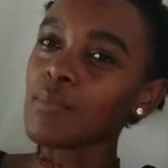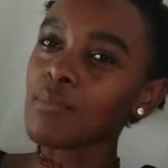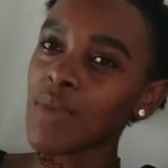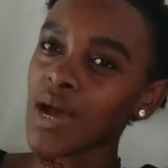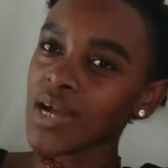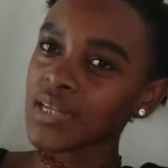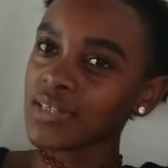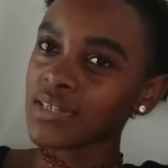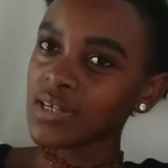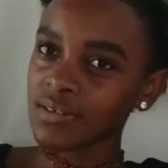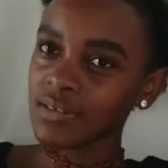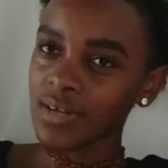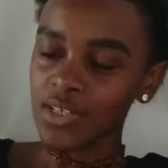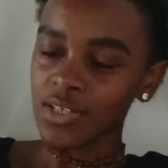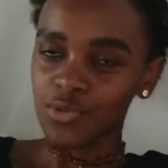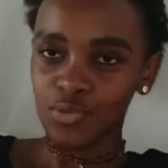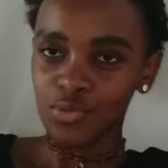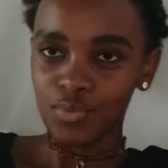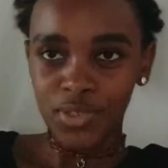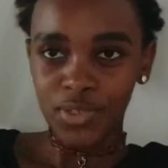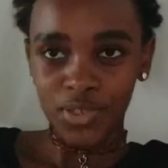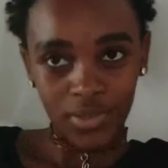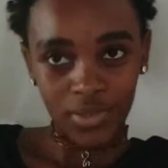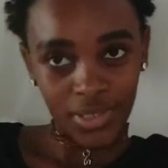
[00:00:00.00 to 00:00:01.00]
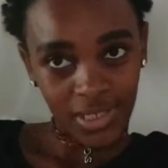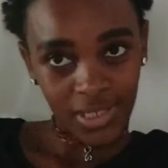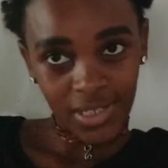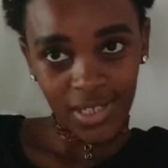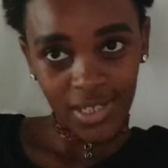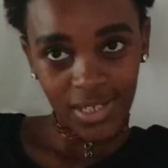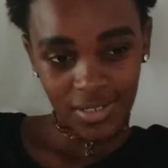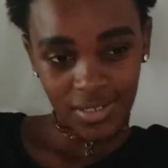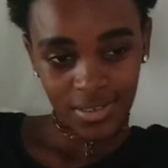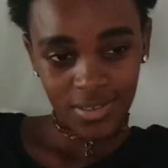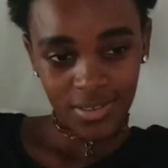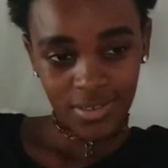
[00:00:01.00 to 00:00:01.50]
murderer to be
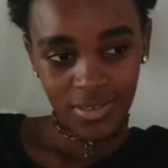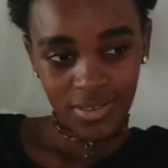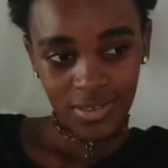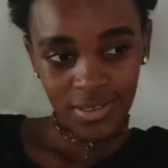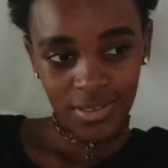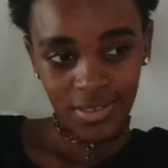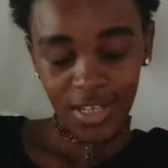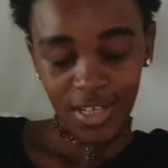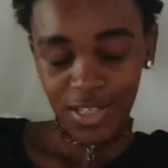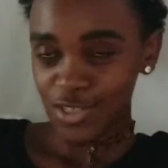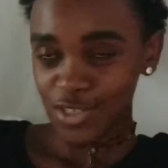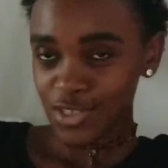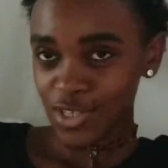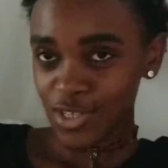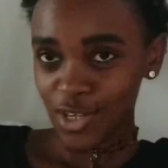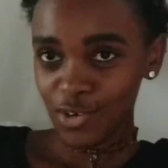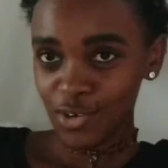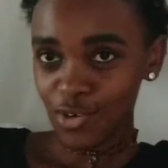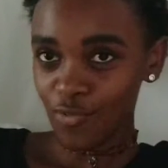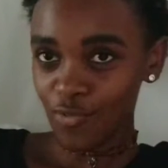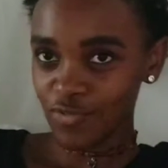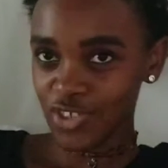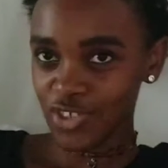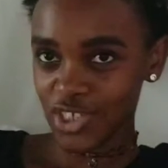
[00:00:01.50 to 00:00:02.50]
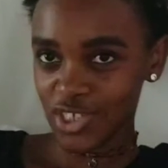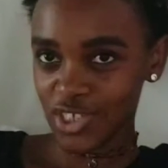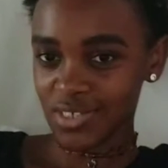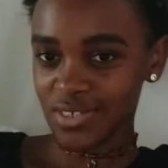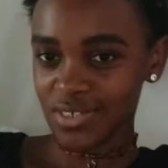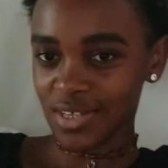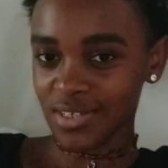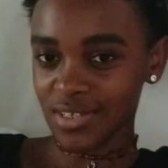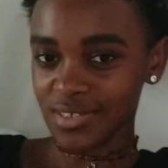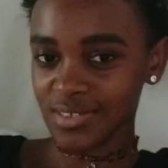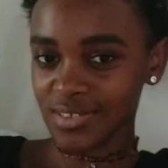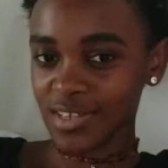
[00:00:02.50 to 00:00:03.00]
released instead of
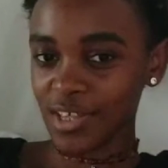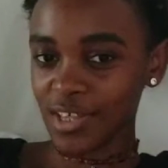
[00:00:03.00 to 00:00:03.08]
Jesus,